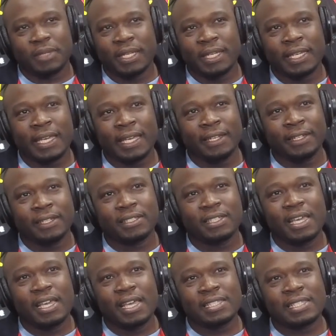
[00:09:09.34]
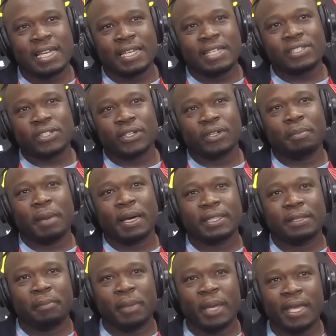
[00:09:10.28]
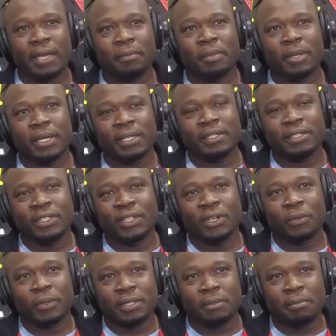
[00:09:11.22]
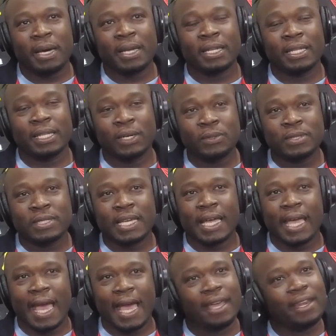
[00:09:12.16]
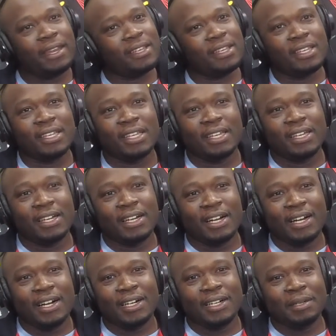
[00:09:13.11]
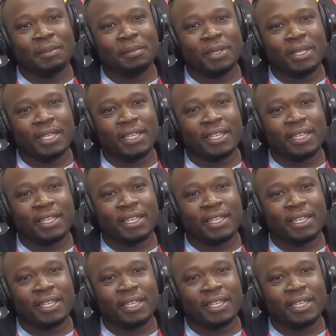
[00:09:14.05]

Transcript: again, it's not necessarily about the pay, but with the amount of loans I had, a